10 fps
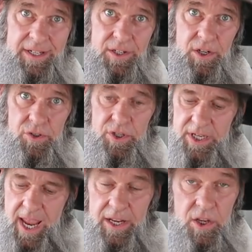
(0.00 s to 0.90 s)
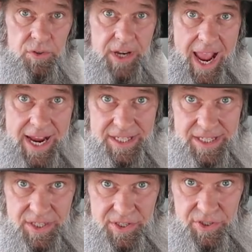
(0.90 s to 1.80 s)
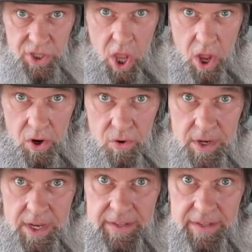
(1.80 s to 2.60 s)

you know, just kind of go nice and slow.